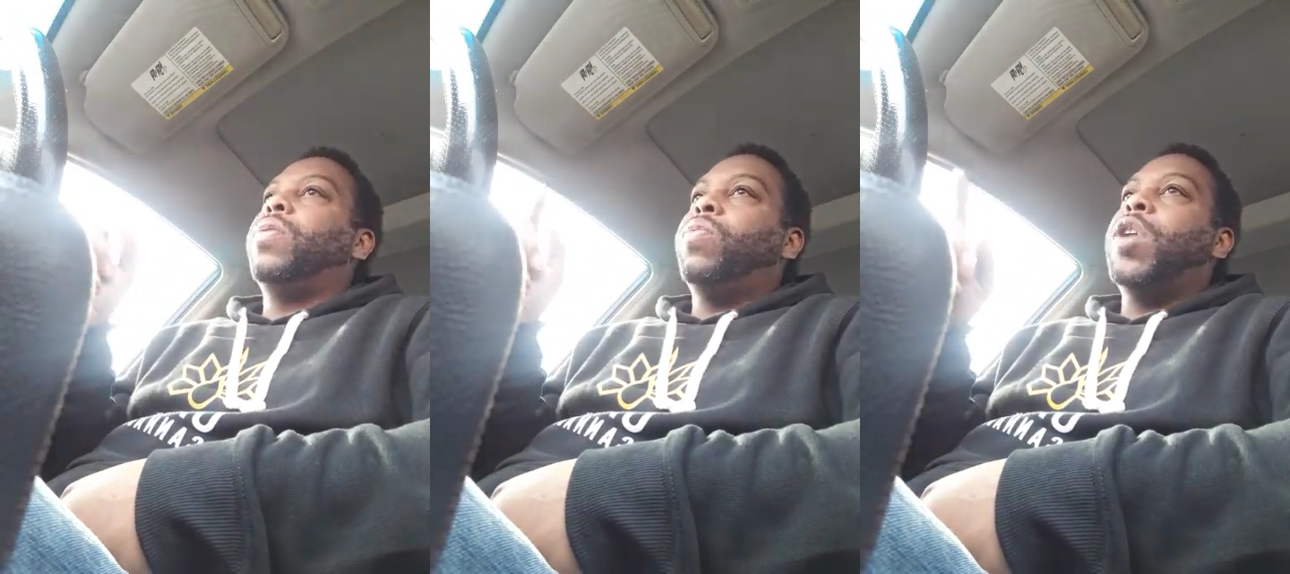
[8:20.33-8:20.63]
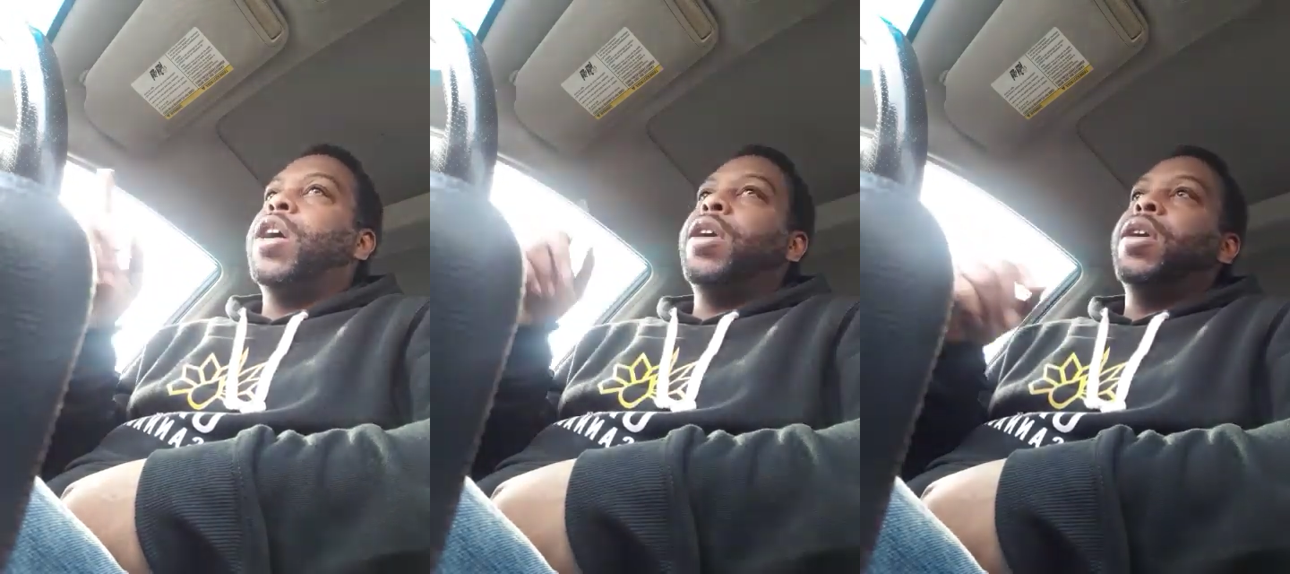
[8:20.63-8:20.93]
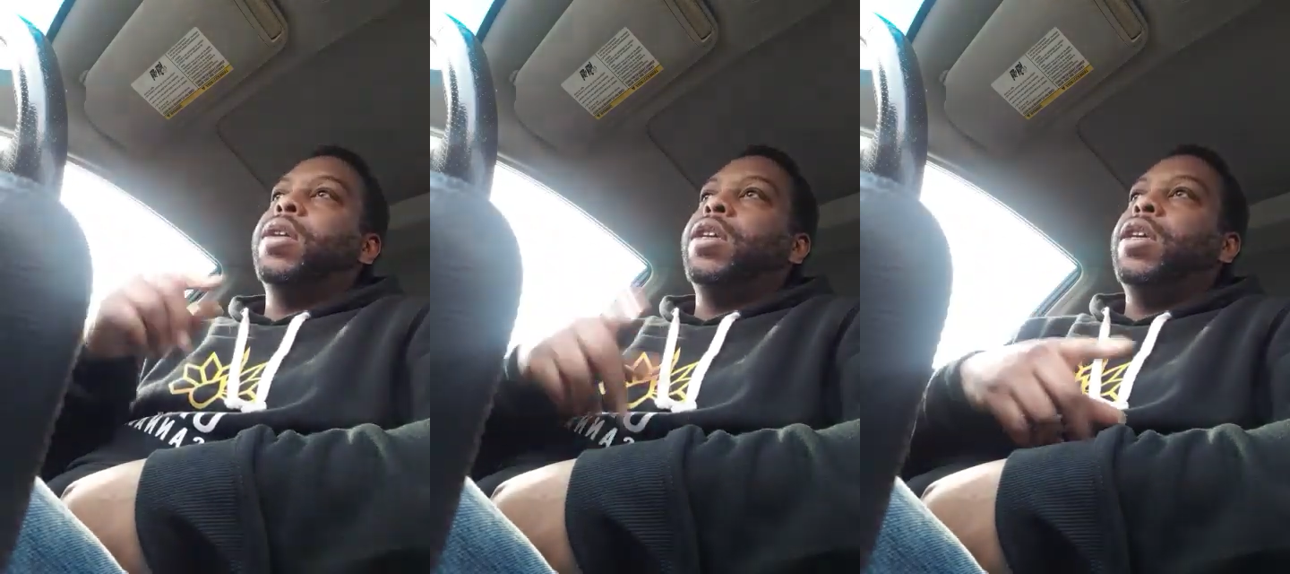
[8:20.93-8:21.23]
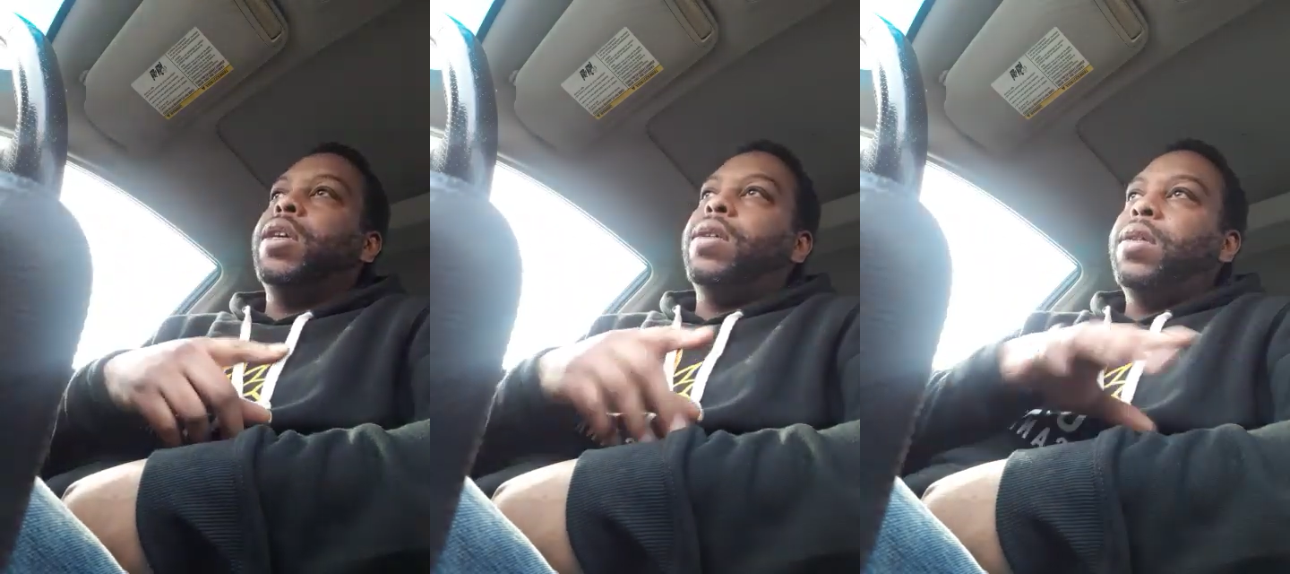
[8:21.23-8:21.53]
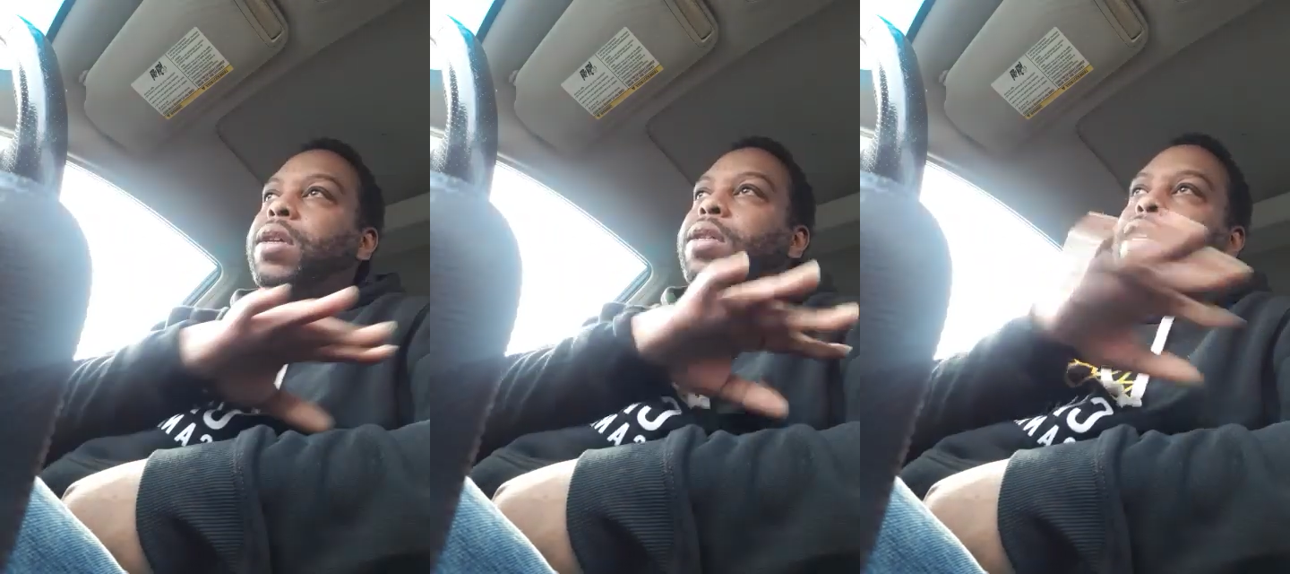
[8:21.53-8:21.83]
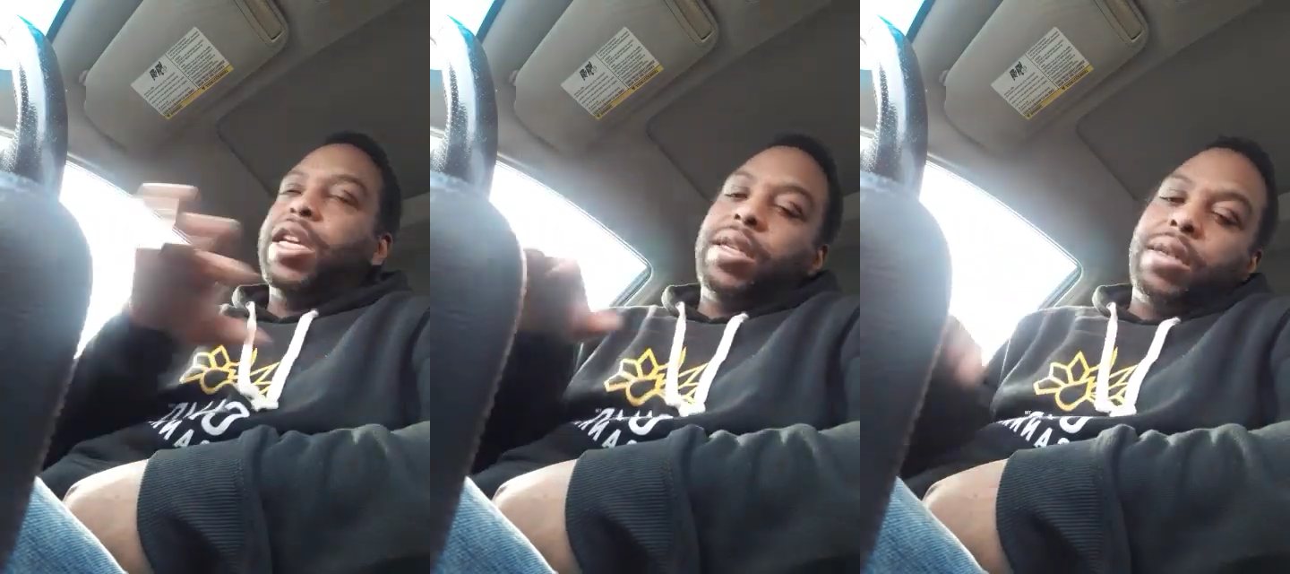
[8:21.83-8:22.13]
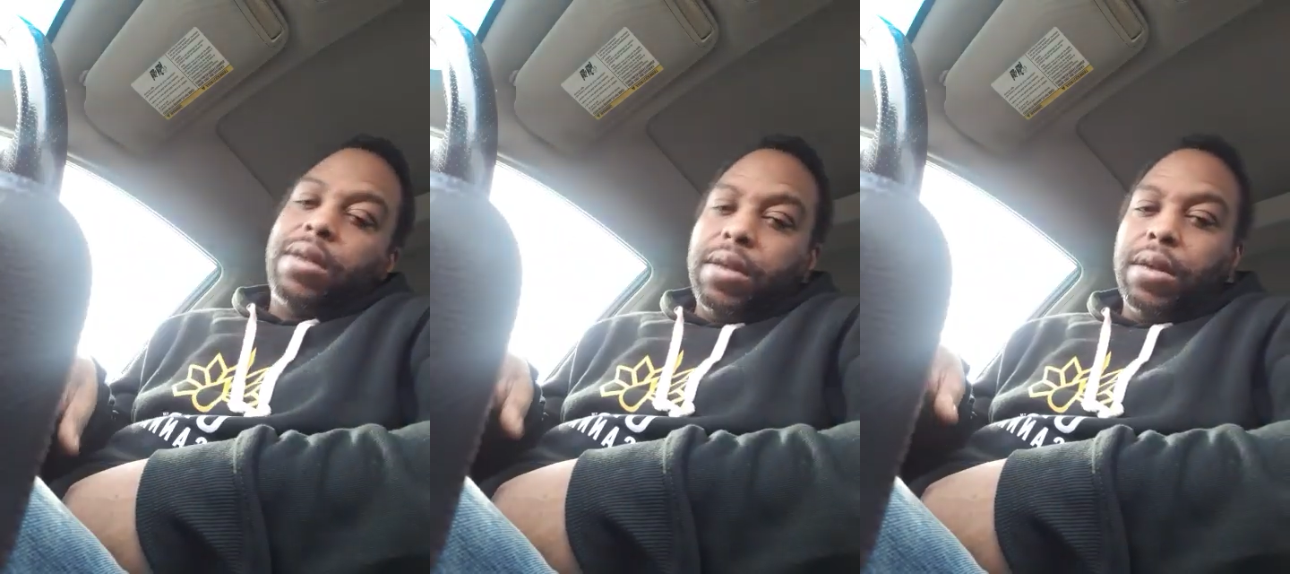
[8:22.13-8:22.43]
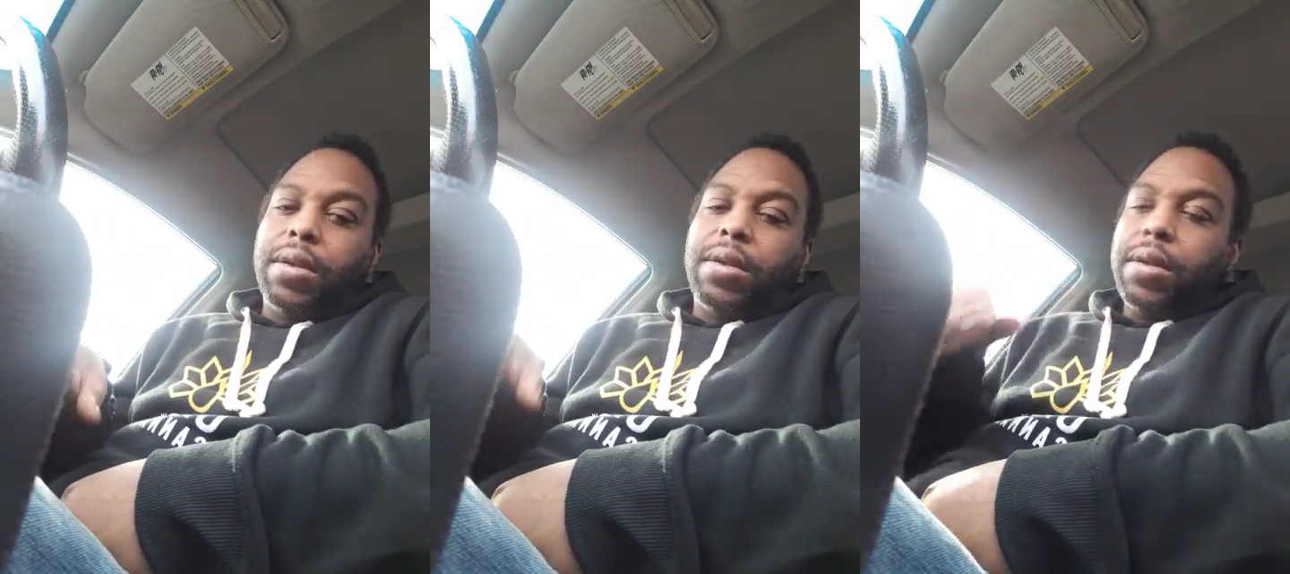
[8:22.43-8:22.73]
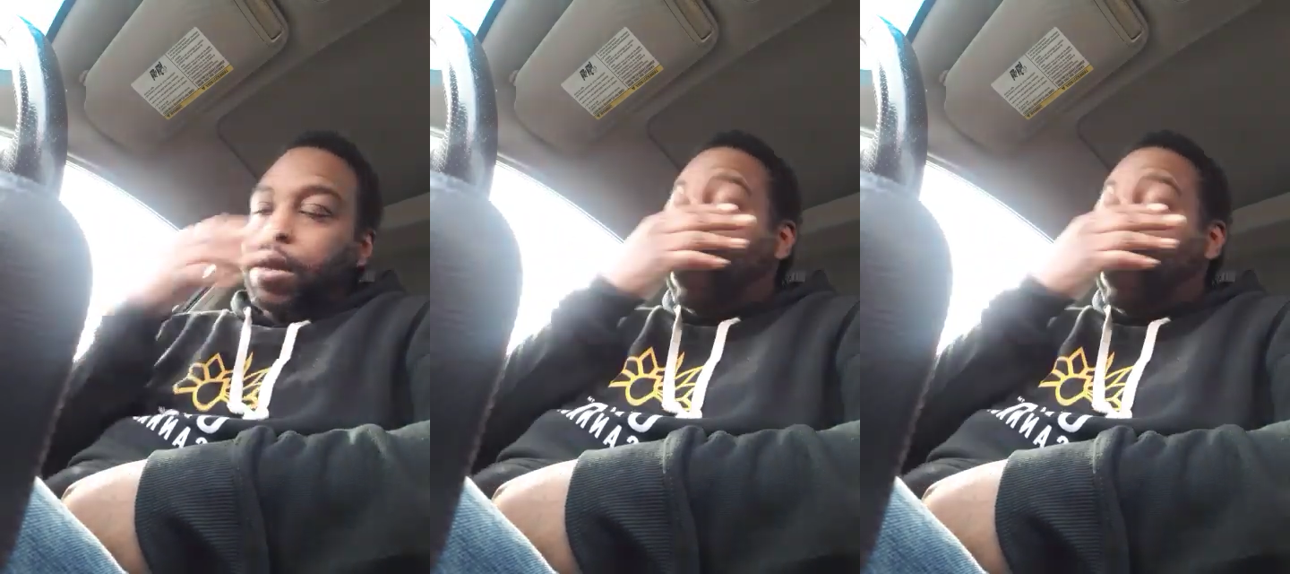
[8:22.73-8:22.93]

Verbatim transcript: Y L E, attached to cooked.